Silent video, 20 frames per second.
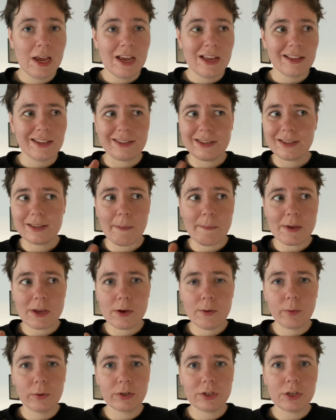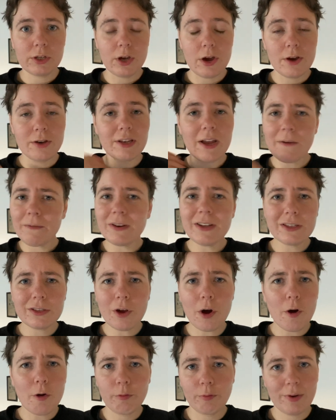this is something you want to do, definitely
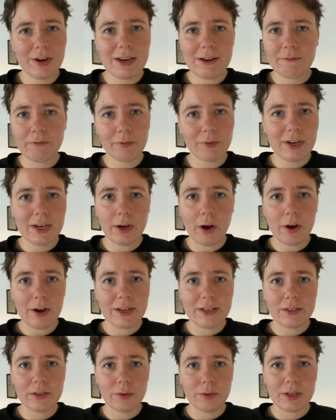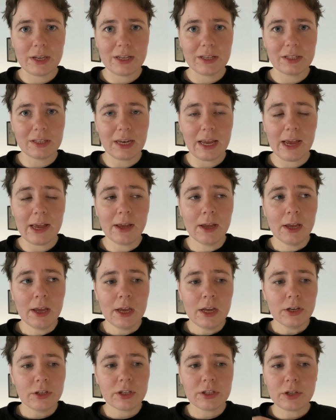start off reading free guides on the internet.
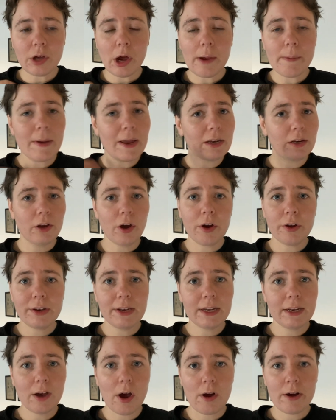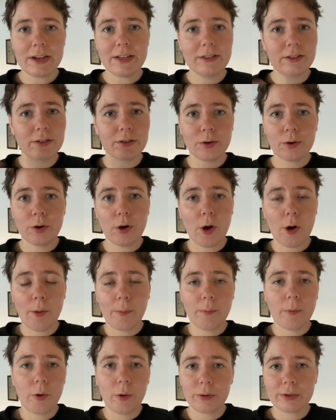Just type in
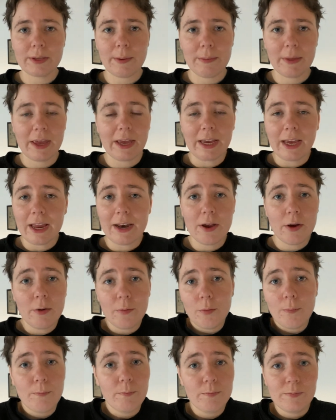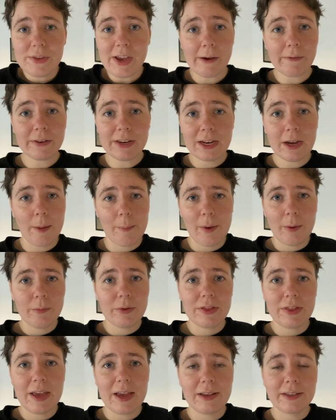gardeningguides.com or something and it will definitely come up
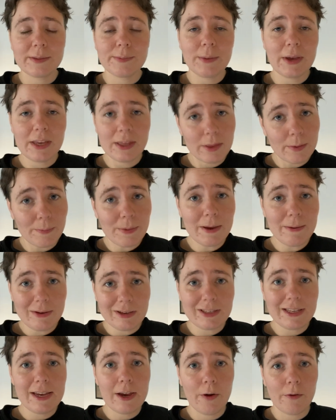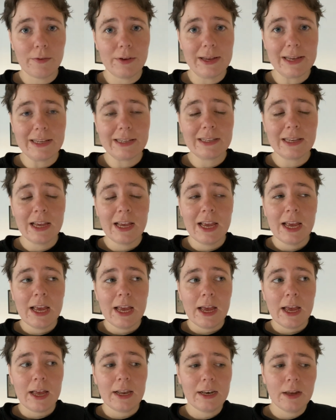with things. But the BBC offers
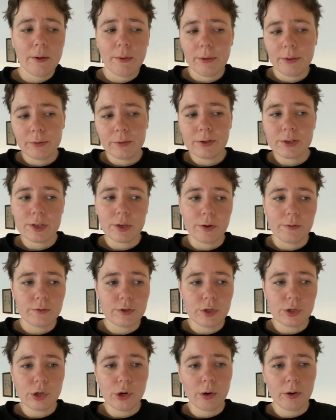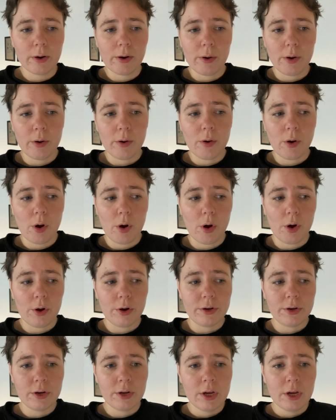a little sort of tutorial on